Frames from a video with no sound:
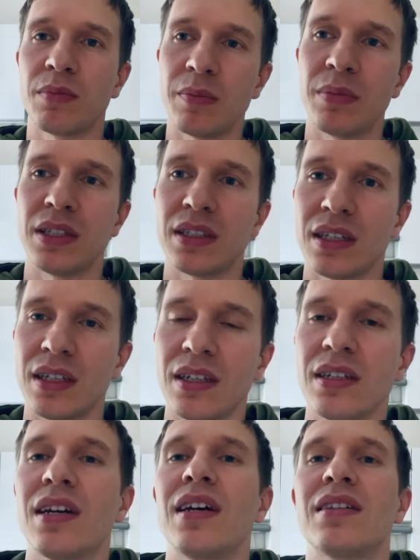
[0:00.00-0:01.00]

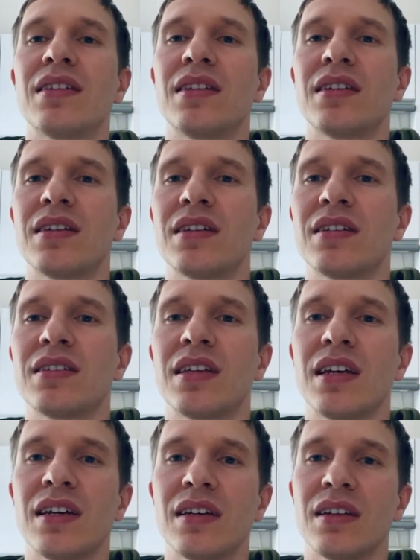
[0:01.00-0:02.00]
PPC, and uh,
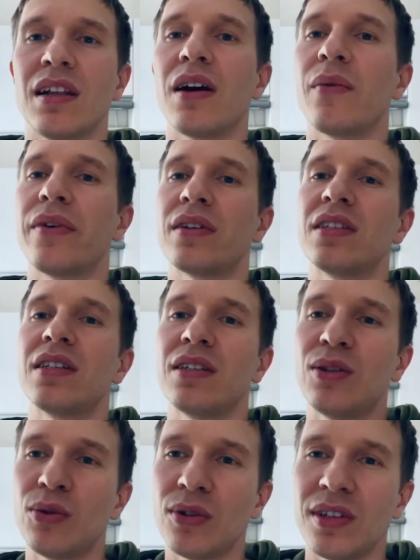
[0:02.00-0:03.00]
they love what
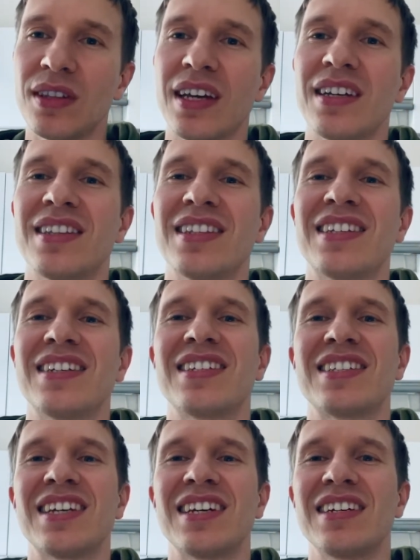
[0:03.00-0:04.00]
they're doing, and uh,
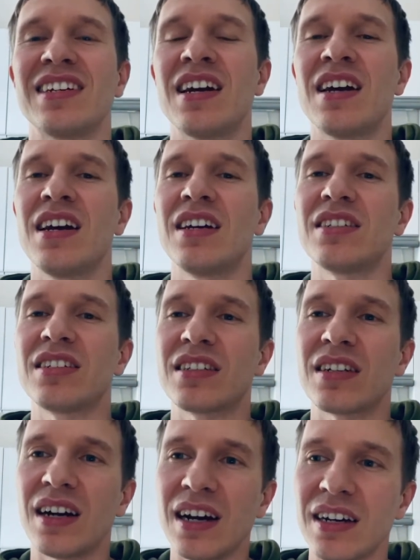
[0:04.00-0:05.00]
they
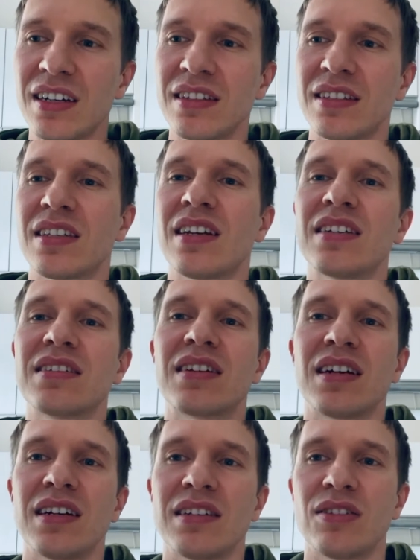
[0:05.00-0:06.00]
trying they are
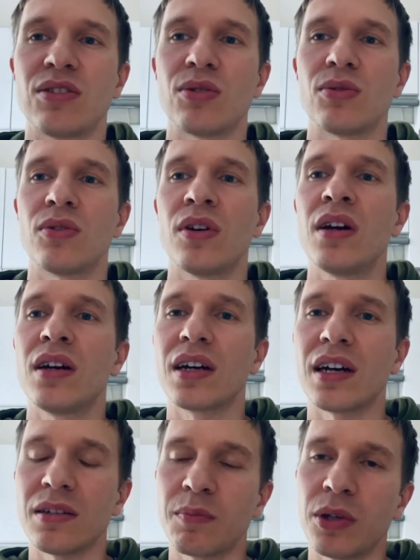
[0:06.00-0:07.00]
trying to
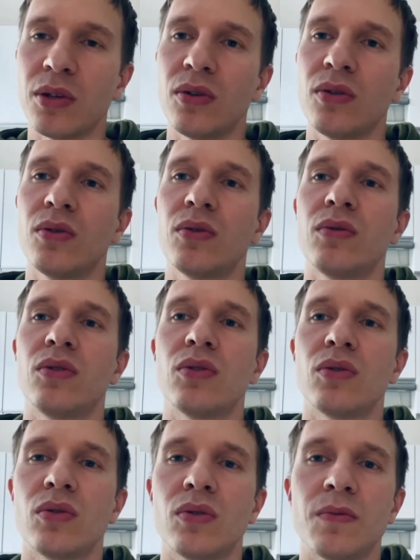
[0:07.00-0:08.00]
help you
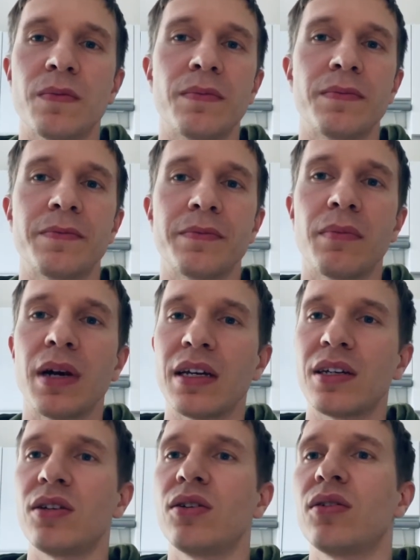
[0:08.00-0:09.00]
to
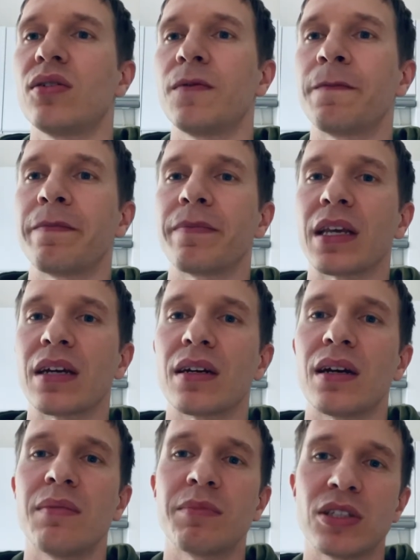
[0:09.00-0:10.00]
make your
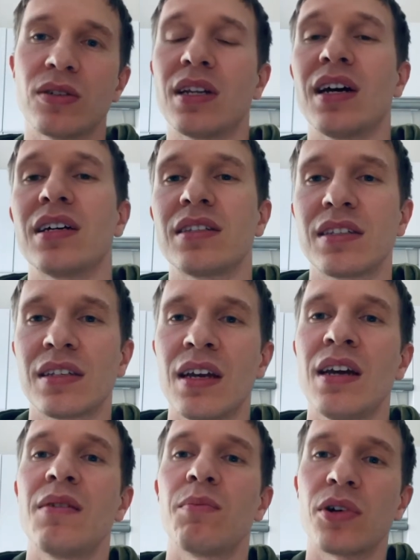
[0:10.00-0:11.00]
Amazon ads
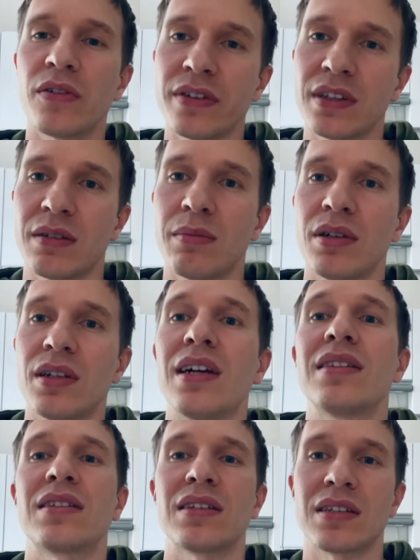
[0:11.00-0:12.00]
profitable
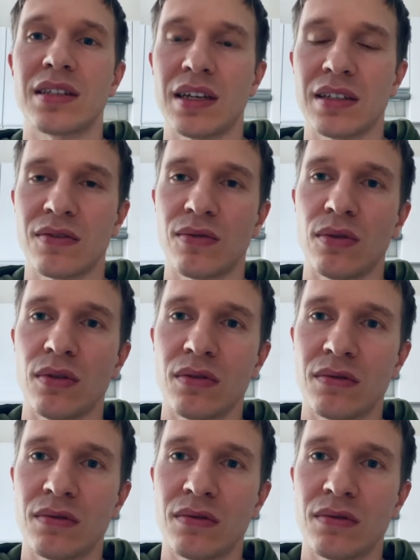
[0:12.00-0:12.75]
and successful.